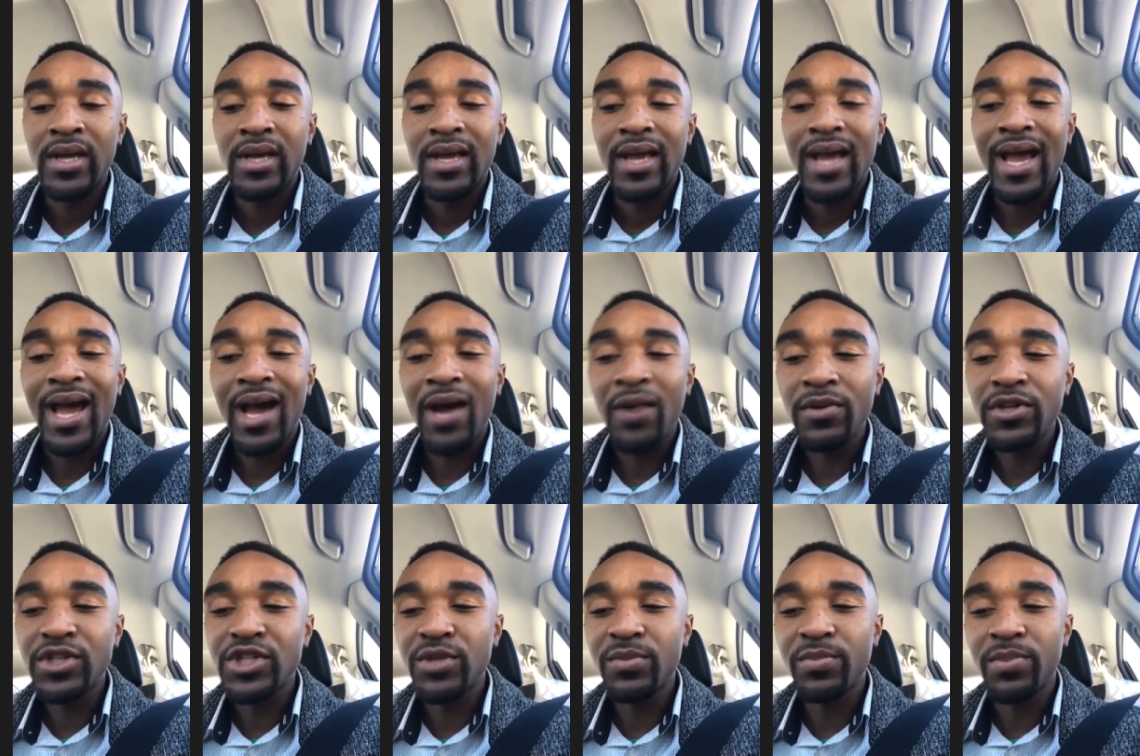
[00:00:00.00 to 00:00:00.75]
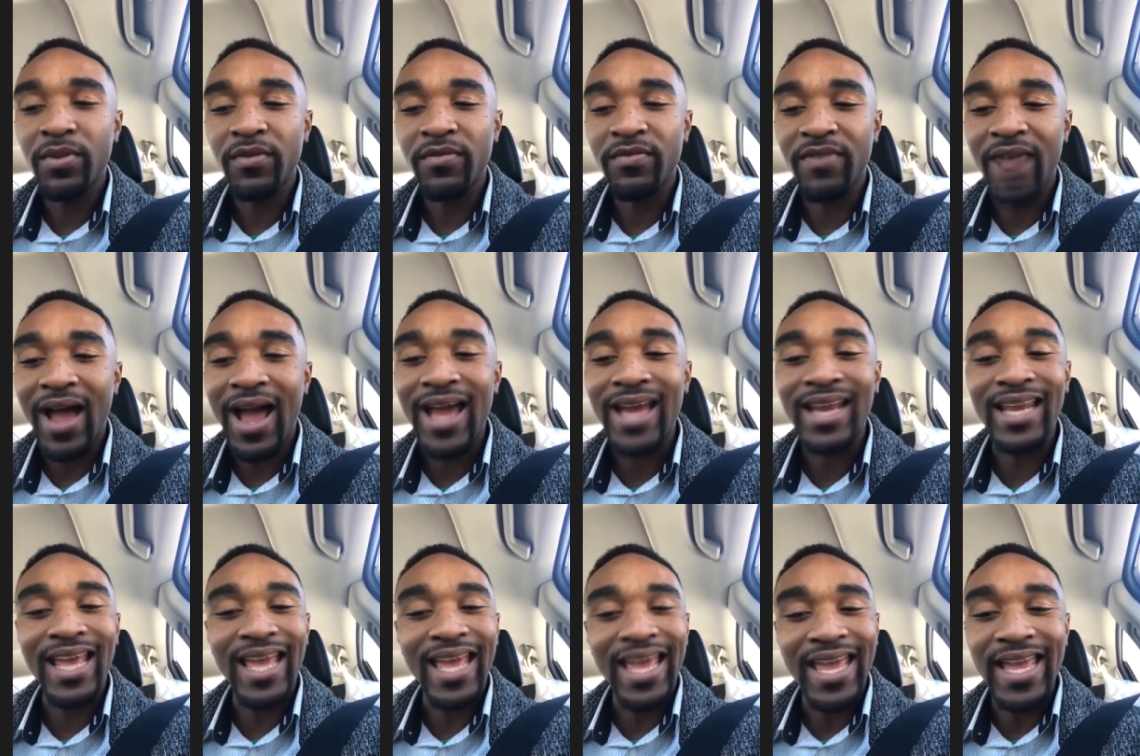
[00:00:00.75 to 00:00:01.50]
How would you
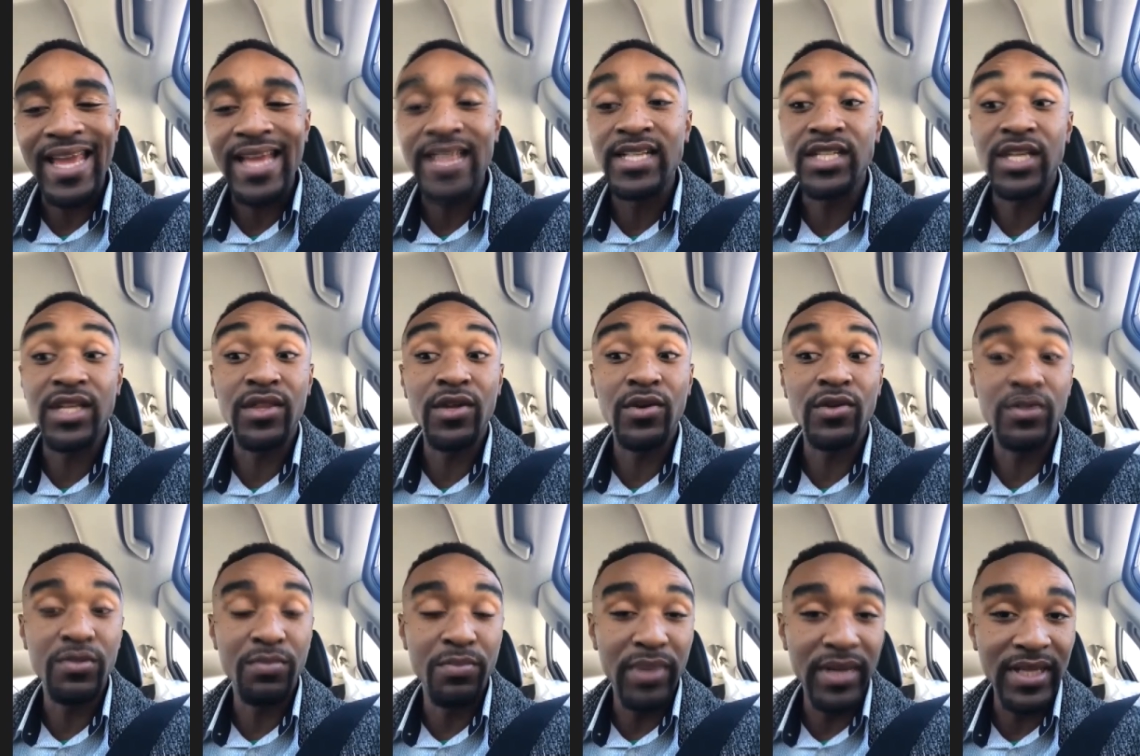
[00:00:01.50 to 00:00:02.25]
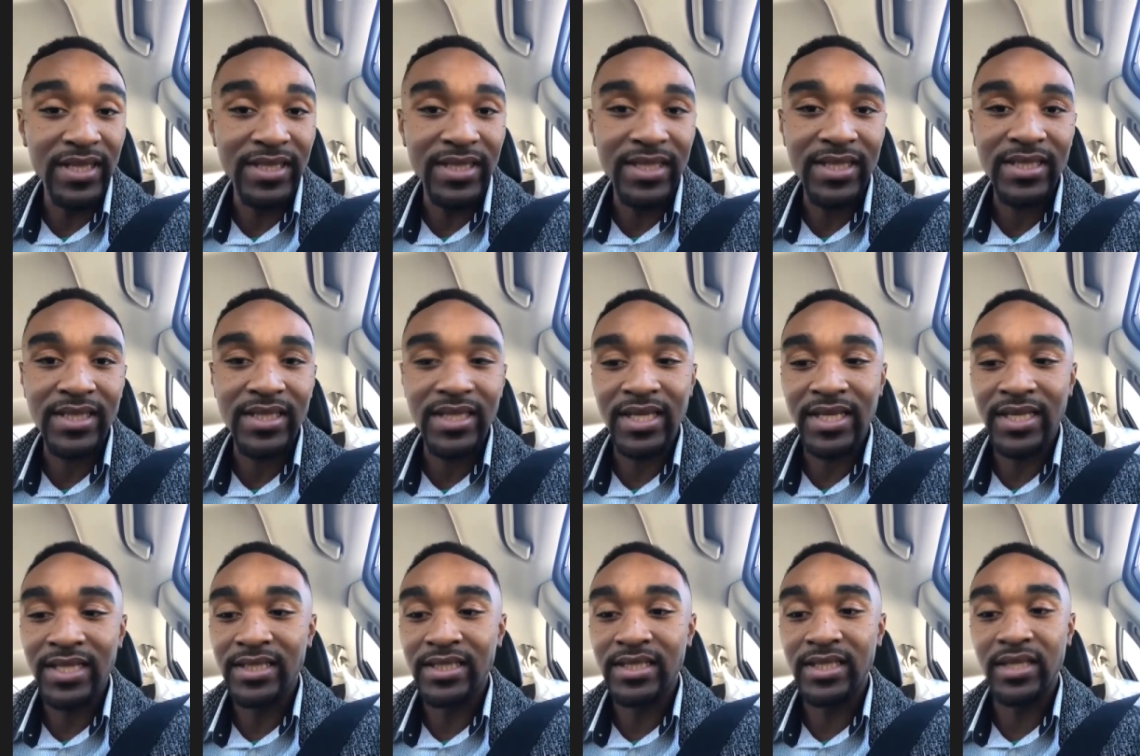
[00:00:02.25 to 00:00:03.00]
provide aid to those
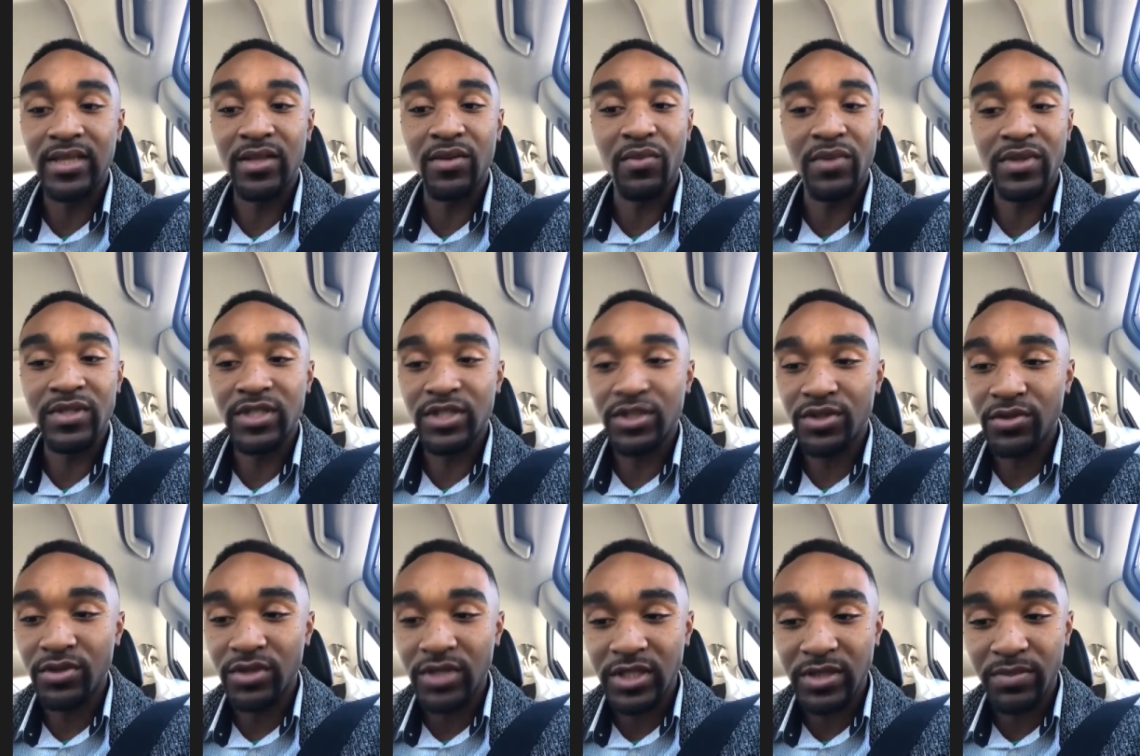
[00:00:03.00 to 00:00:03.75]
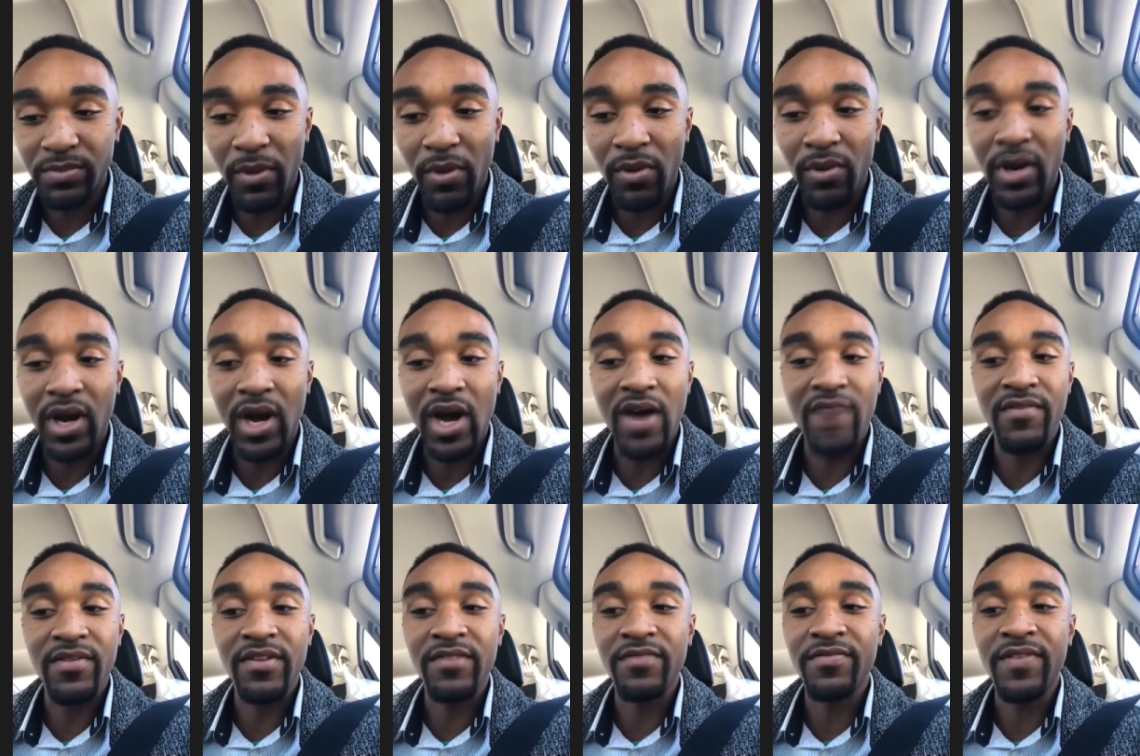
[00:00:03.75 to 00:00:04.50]
businesses, the ones that you just spoke
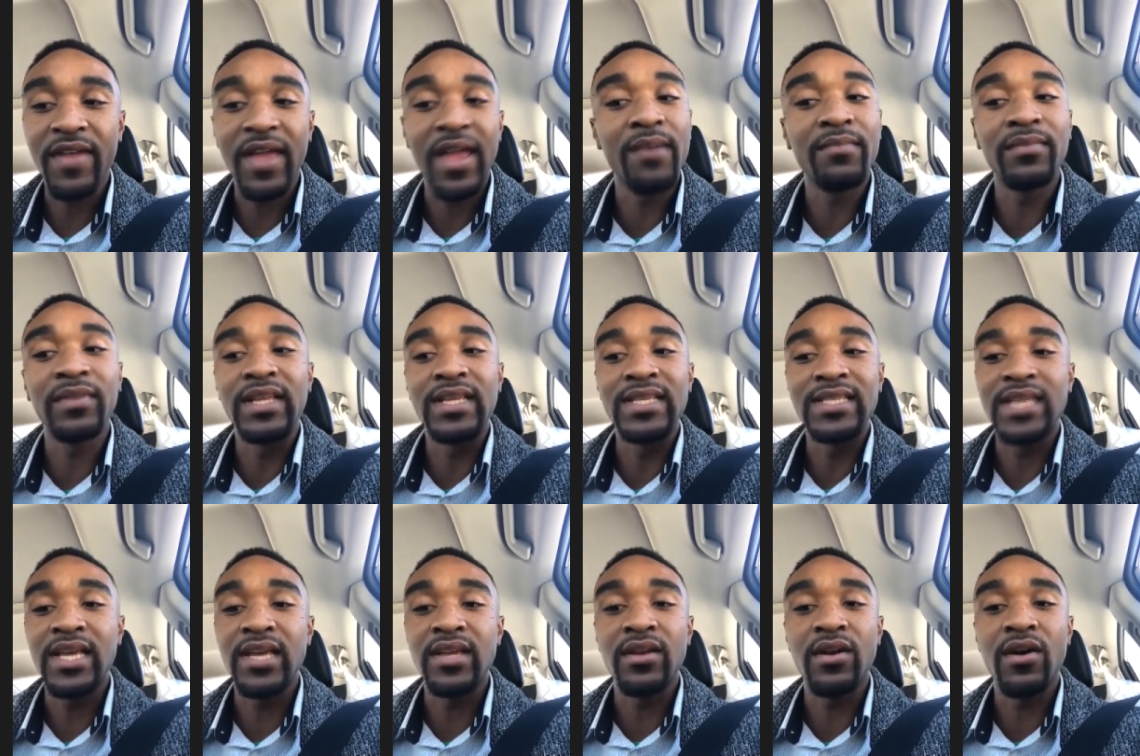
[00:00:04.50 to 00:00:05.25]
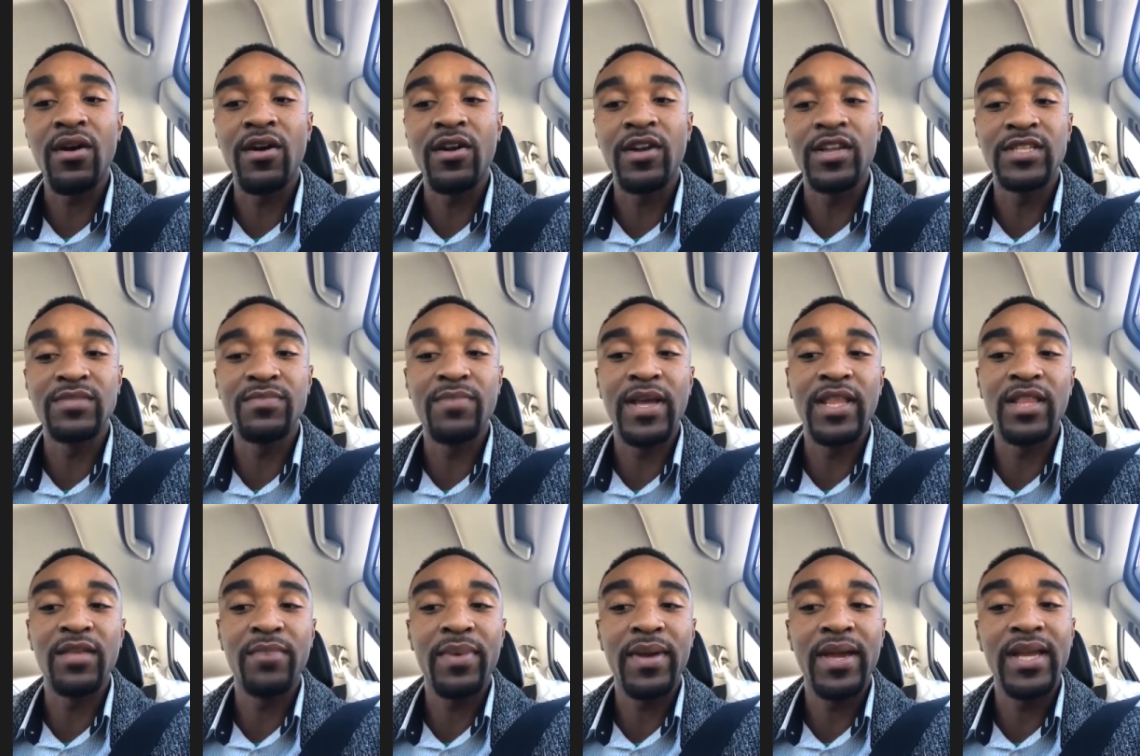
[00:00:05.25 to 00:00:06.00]
of, and families hit hardest by
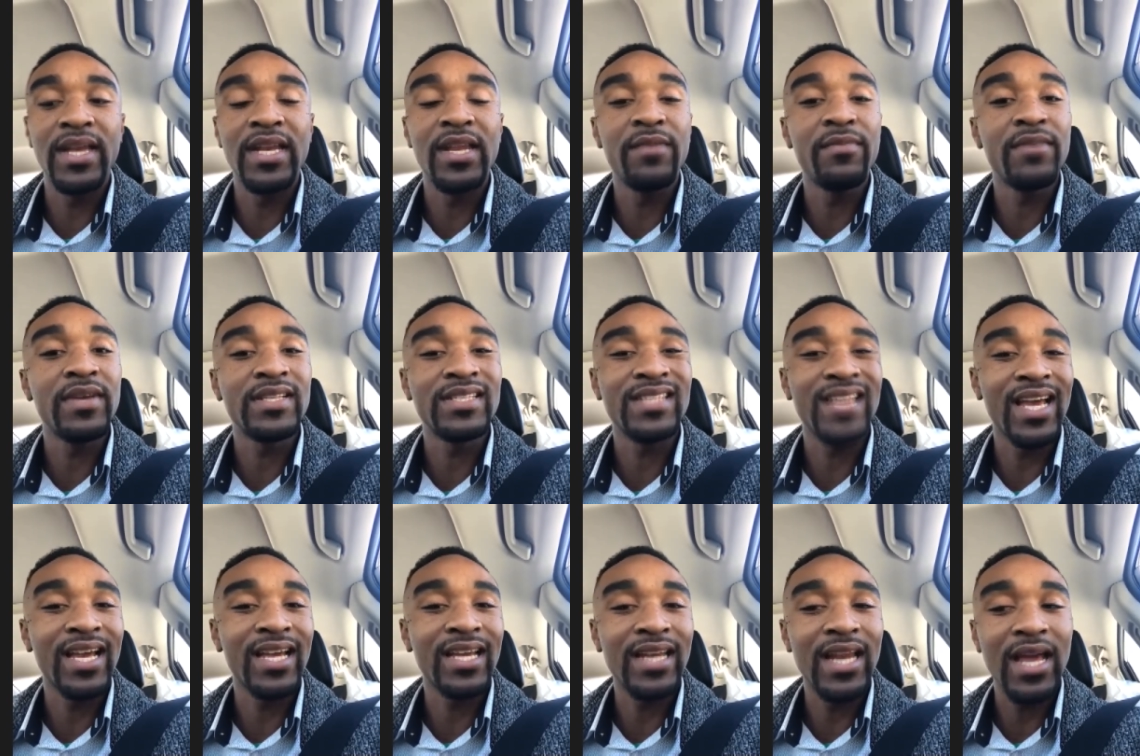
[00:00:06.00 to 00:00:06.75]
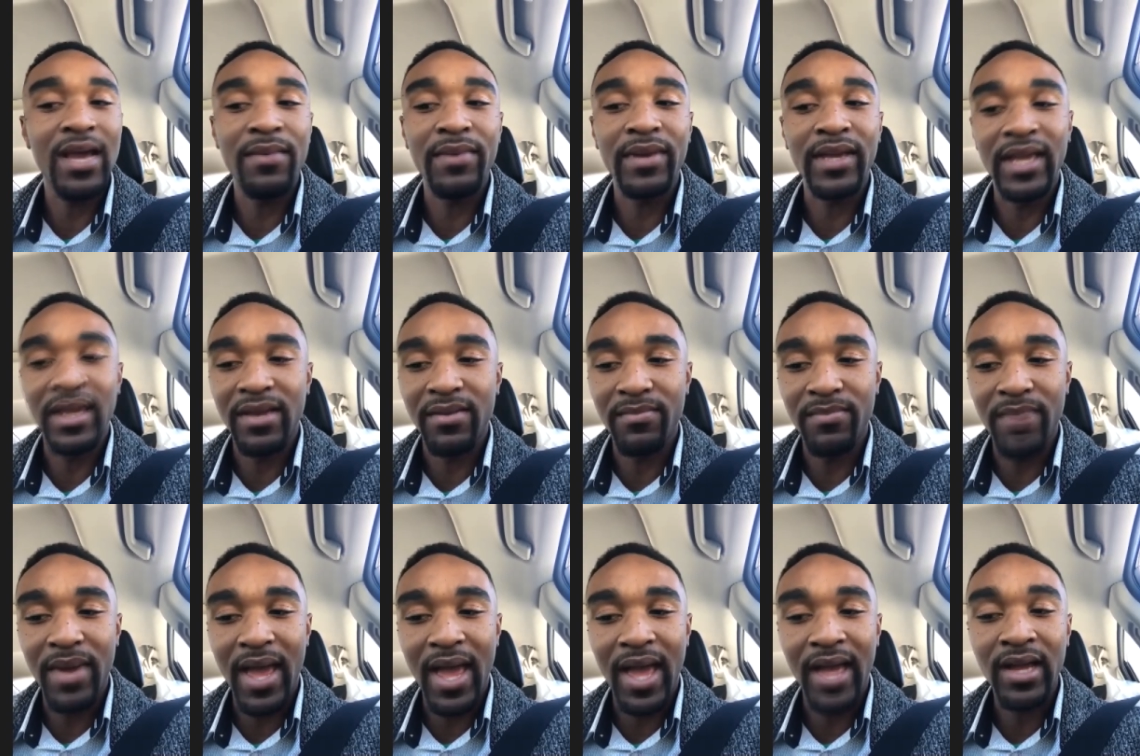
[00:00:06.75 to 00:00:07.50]
the pandemic's economic
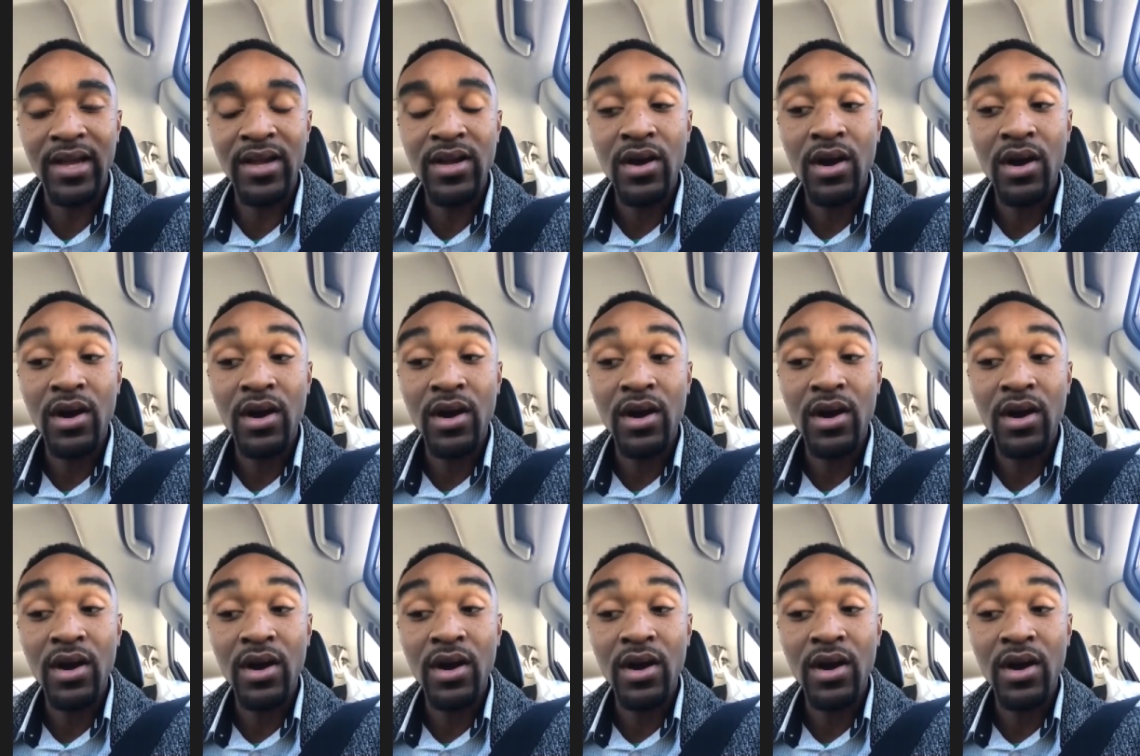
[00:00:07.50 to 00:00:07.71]
impact?